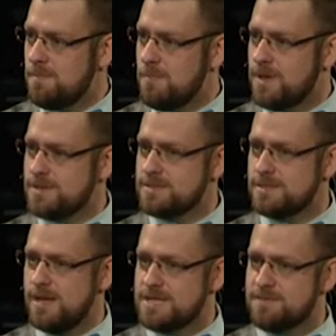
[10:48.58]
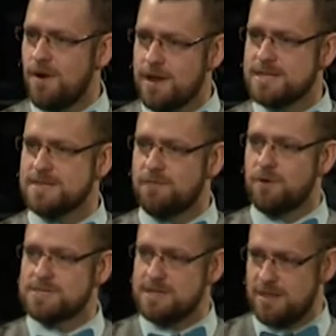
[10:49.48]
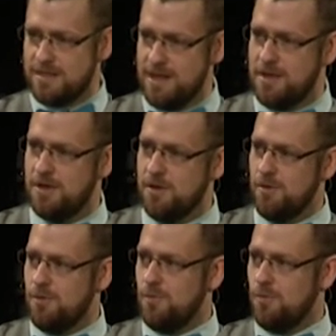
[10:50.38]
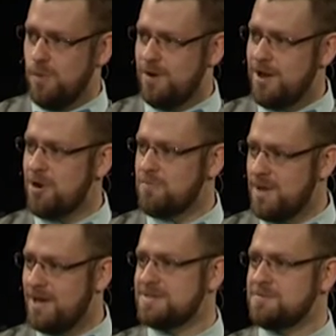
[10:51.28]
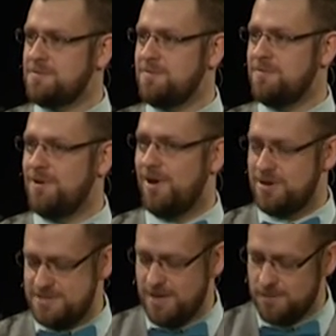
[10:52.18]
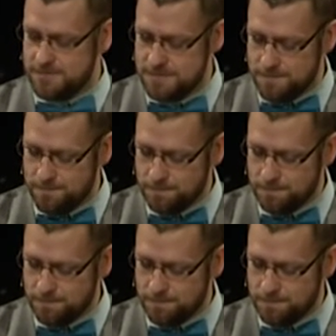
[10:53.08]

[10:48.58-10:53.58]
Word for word: Because it's very easy for us to think we are here because of ourselves.